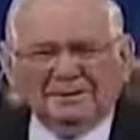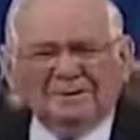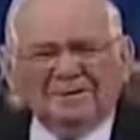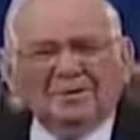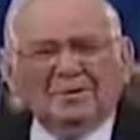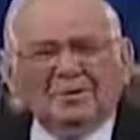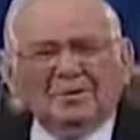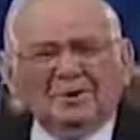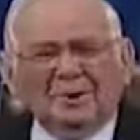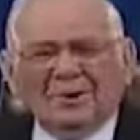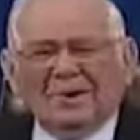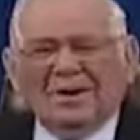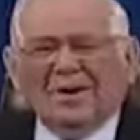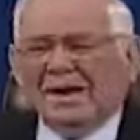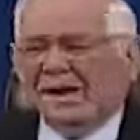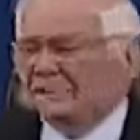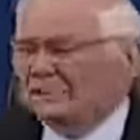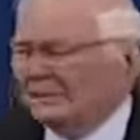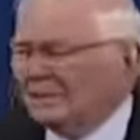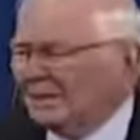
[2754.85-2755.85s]
you know what'll
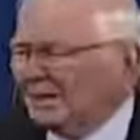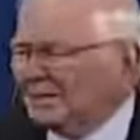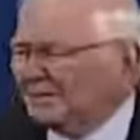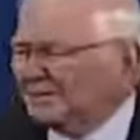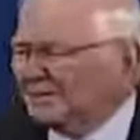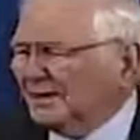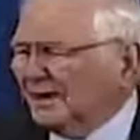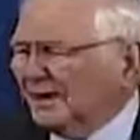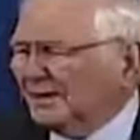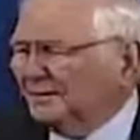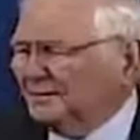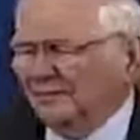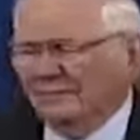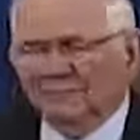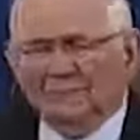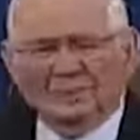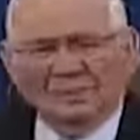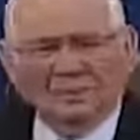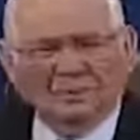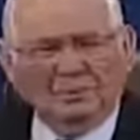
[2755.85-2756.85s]
happen next time?
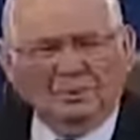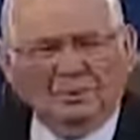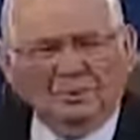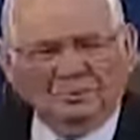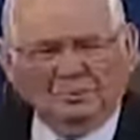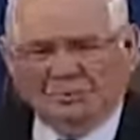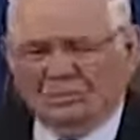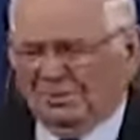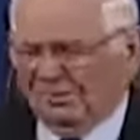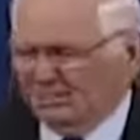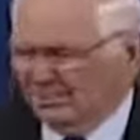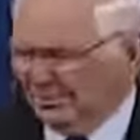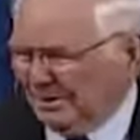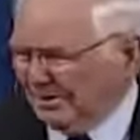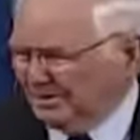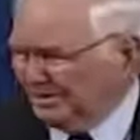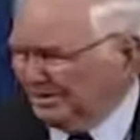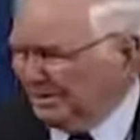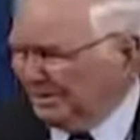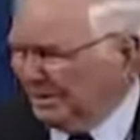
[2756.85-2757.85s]
Before he walks up and
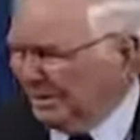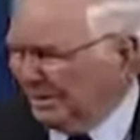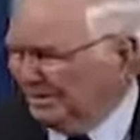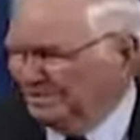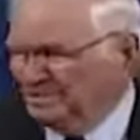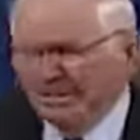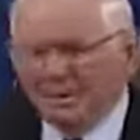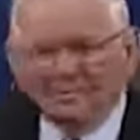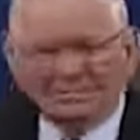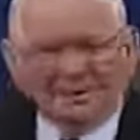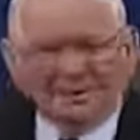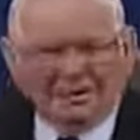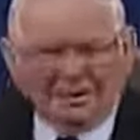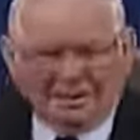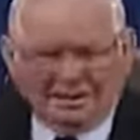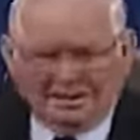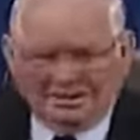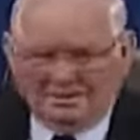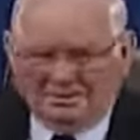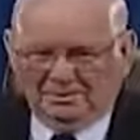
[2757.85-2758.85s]
tries to pop
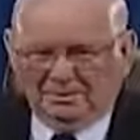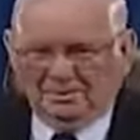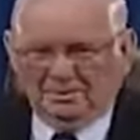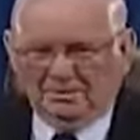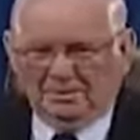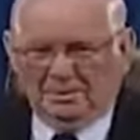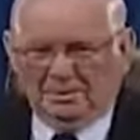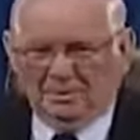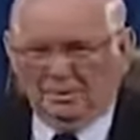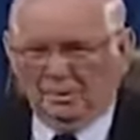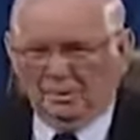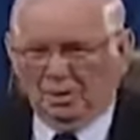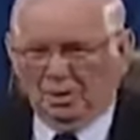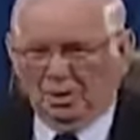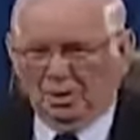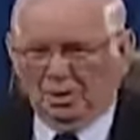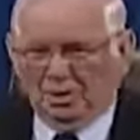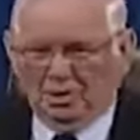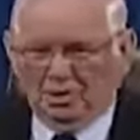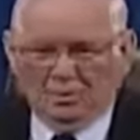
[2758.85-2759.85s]
somebody, he's going to say,
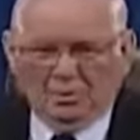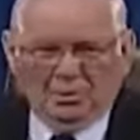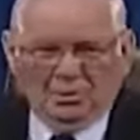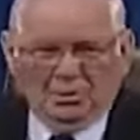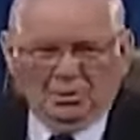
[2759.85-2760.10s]
Whoa,